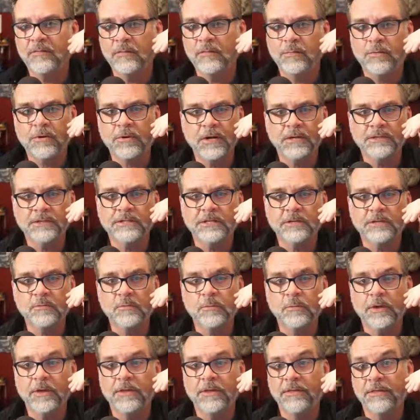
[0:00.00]
project
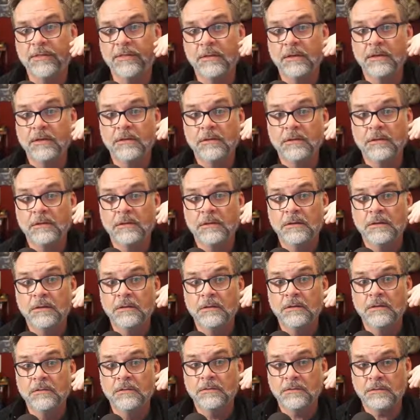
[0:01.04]
with
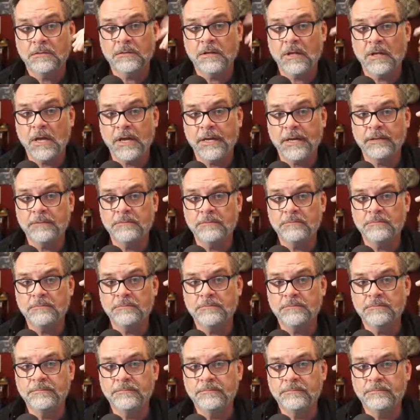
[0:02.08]
the client.
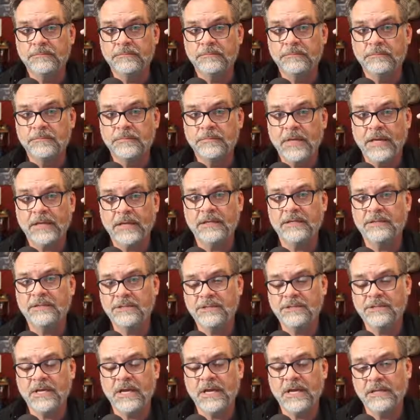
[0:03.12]

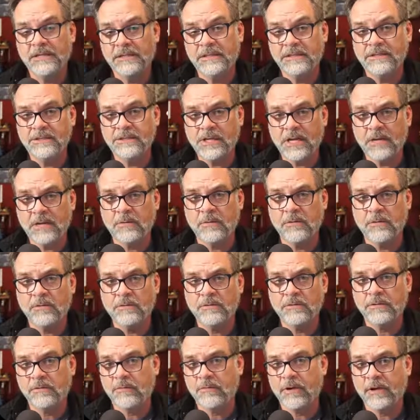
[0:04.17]
And in
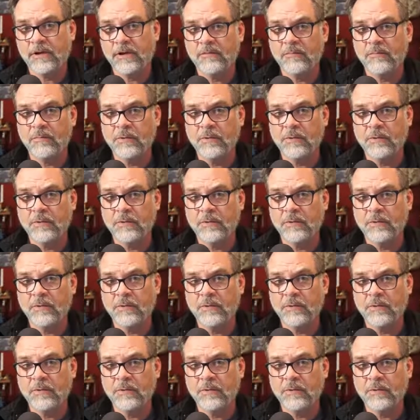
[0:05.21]
general, the creative